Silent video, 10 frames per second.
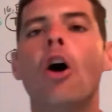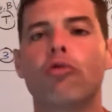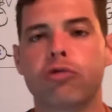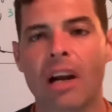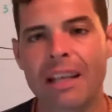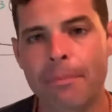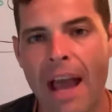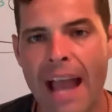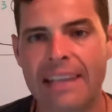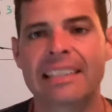running
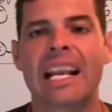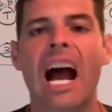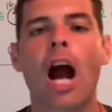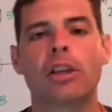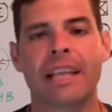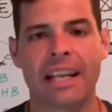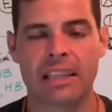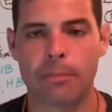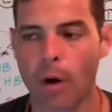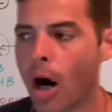backs that aren't getting
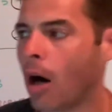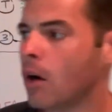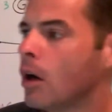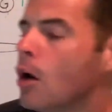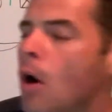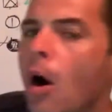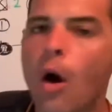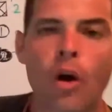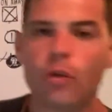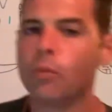the ball.
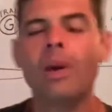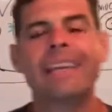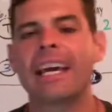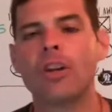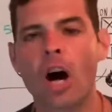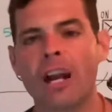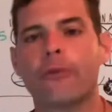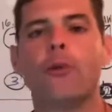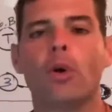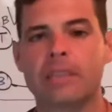We cannot
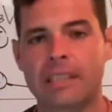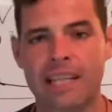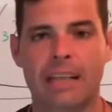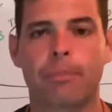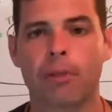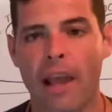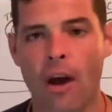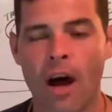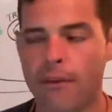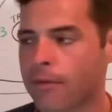afford to take a play
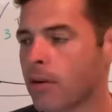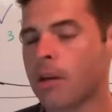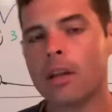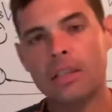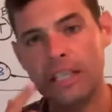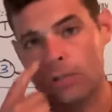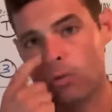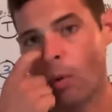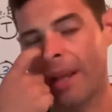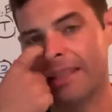off. This
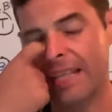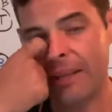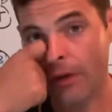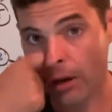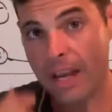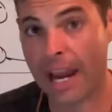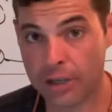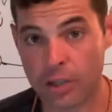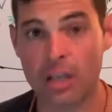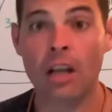wing T
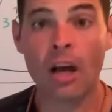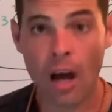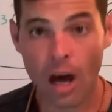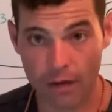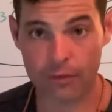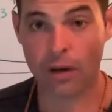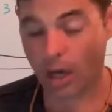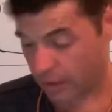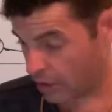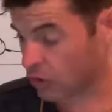variation of
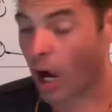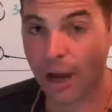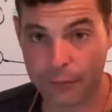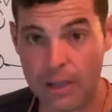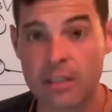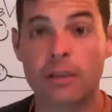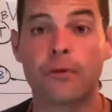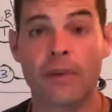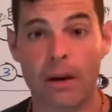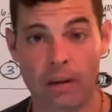this offensive
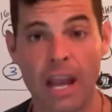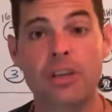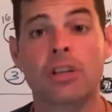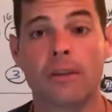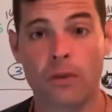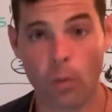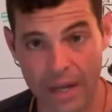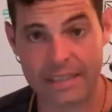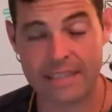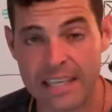variation of the
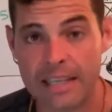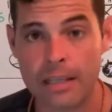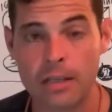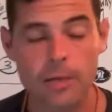wing T,